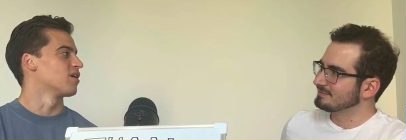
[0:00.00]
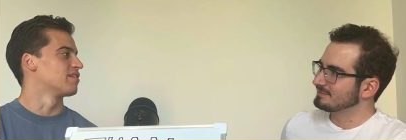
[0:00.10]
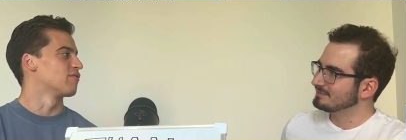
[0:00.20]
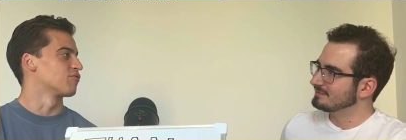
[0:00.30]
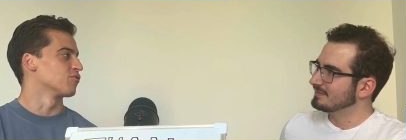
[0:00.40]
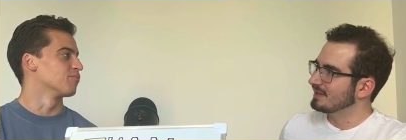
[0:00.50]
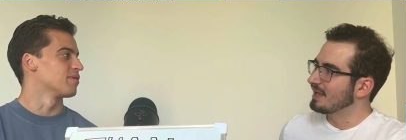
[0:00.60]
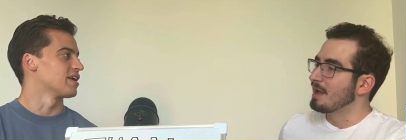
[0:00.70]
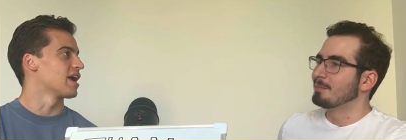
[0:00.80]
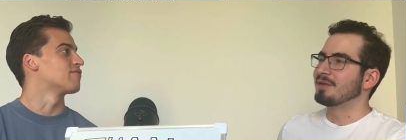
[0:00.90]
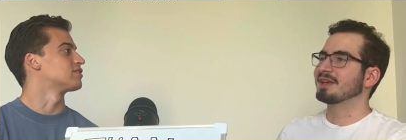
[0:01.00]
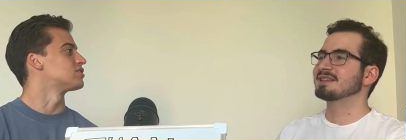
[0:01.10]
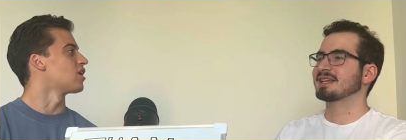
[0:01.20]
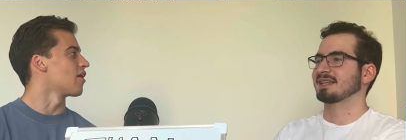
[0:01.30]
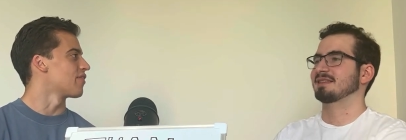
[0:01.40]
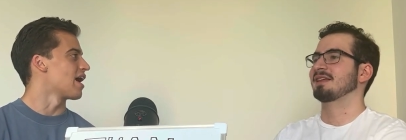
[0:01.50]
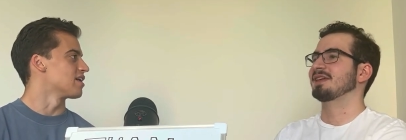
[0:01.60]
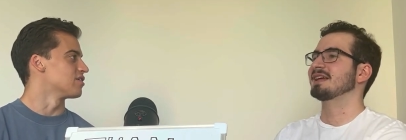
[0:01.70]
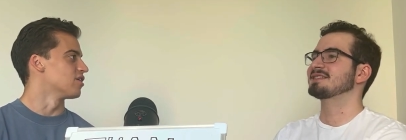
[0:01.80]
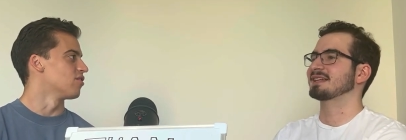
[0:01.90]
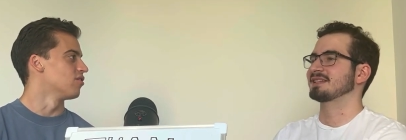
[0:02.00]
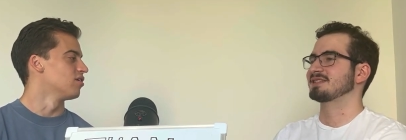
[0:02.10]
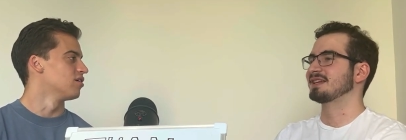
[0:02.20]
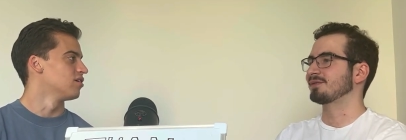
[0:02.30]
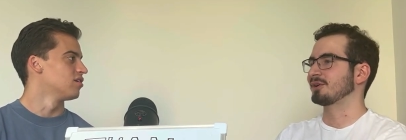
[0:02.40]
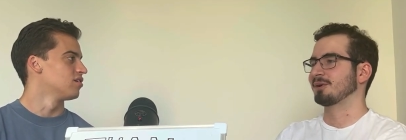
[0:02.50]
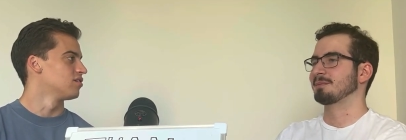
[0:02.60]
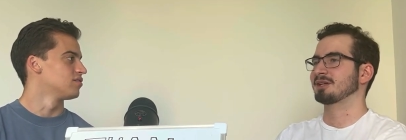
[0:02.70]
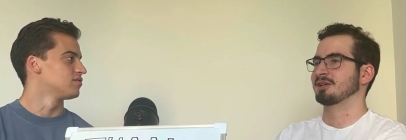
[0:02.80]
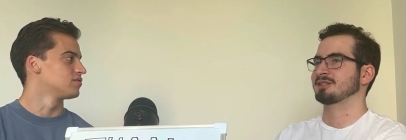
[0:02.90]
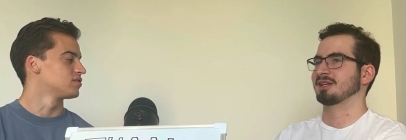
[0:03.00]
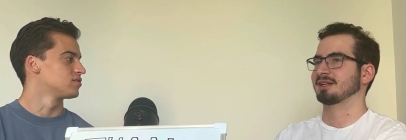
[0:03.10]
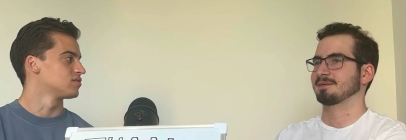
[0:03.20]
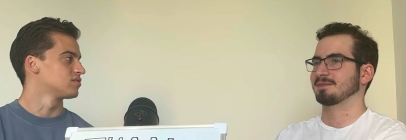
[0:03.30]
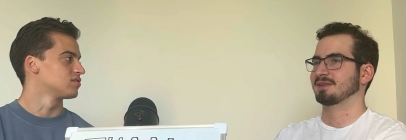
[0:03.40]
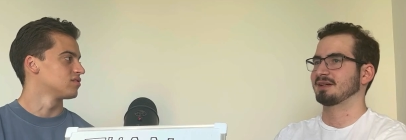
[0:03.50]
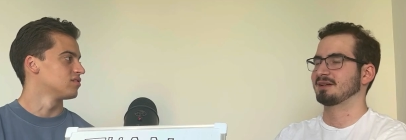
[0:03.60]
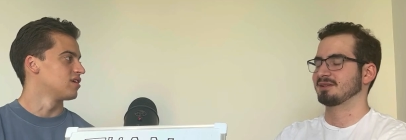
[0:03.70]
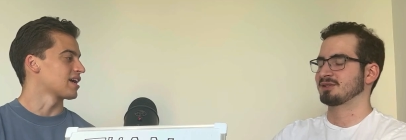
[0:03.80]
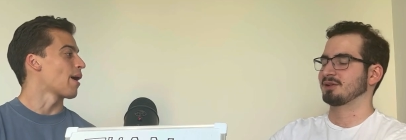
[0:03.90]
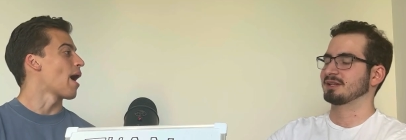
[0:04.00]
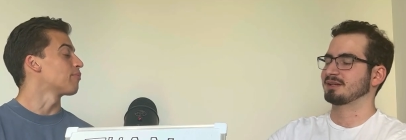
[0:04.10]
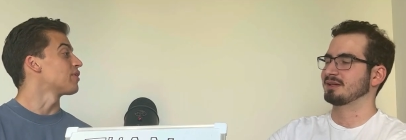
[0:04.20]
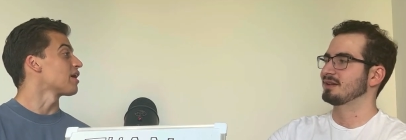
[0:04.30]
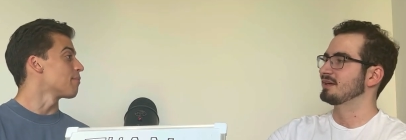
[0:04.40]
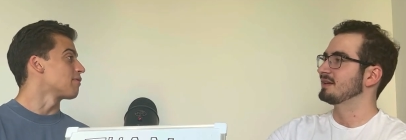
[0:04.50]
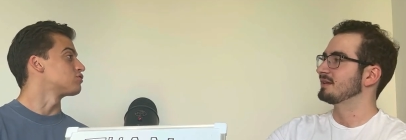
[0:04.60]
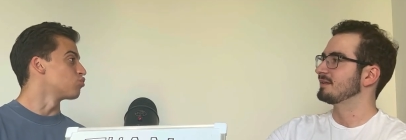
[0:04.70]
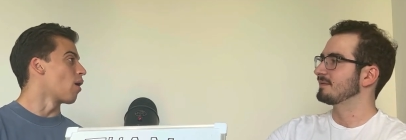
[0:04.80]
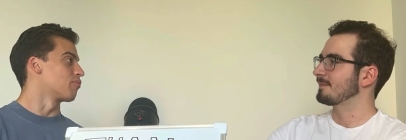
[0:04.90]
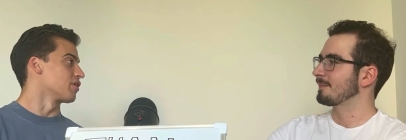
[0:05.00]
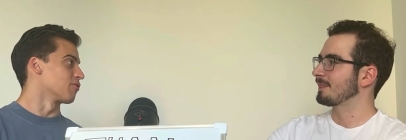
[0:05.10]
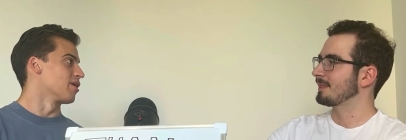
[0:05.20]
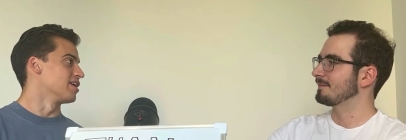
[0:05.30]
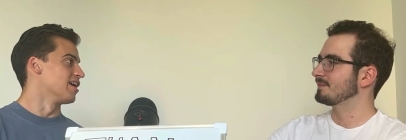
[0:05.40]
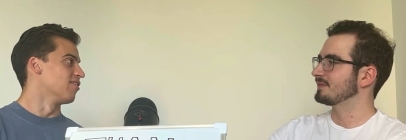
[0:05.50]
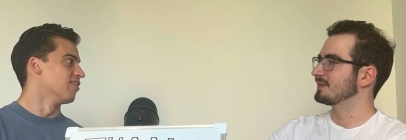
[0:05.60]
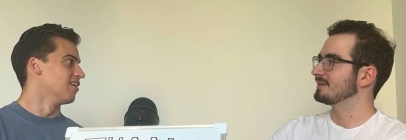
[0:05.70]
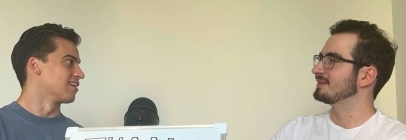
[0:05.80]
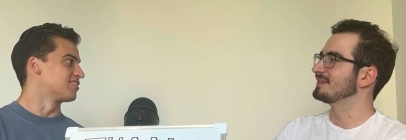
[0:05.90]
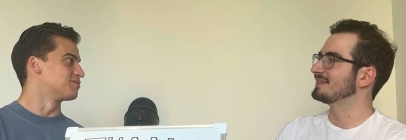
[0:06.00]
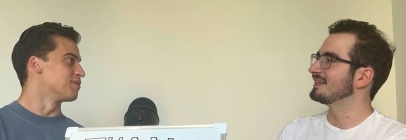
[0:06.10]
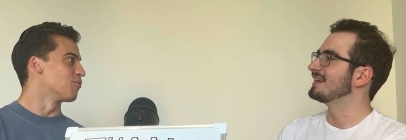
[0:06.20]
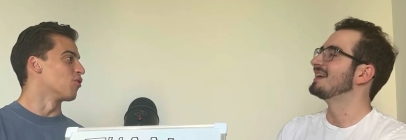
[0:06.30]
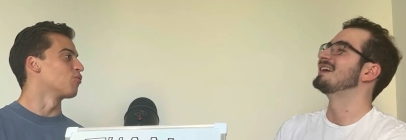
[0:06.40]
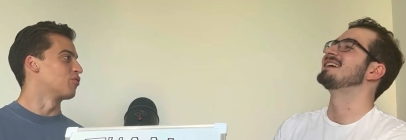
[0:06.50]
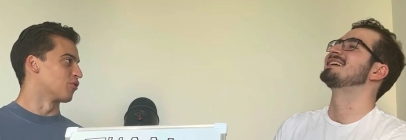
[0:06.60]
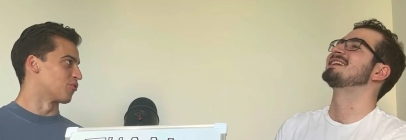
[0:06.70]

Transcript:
Speaker 1: uh, devil fruit be? I think it's like, the thing is, like, it's different, right? Because it's like like so, I, am thinking about Swamp Thing right now. Like just be one with the